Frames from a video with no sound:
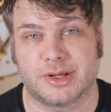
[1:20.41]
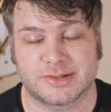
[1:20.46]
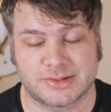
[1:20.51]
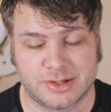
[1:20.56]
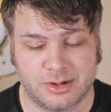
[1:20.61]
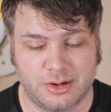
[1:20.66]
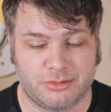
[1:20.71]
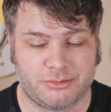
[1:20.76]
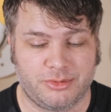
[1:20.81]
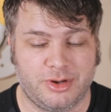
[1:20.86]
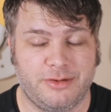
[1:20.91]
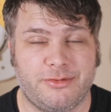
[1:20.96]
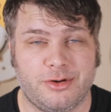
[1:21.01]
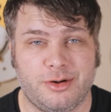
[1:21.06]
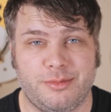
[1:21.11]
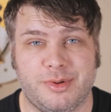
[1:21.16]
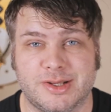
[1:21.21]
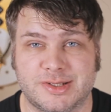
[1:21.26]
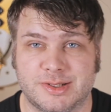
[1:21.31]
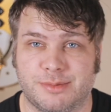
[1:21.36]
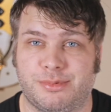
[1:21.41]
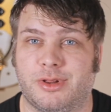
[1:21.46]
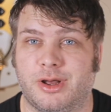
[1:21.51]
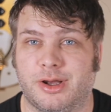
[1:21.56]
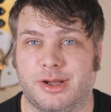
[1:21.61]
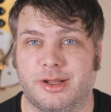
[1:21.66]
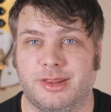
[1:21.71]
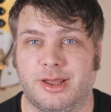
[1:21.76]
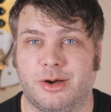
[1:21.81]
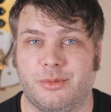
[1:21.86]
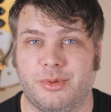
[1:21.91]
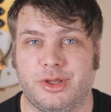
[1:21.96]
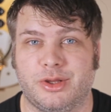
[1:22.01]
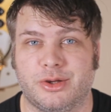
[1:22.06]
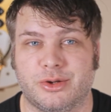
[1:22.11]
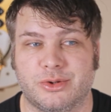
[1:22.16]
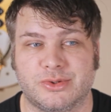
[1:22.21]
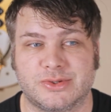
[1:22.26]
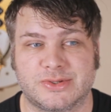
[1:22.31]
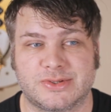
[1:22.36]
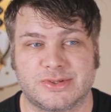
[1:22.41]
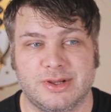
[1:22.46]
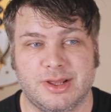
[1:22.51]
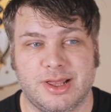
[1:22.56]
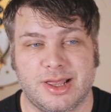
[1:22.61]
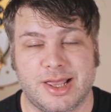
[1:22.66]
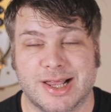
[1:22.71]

is. Reverb is a plugin that we use.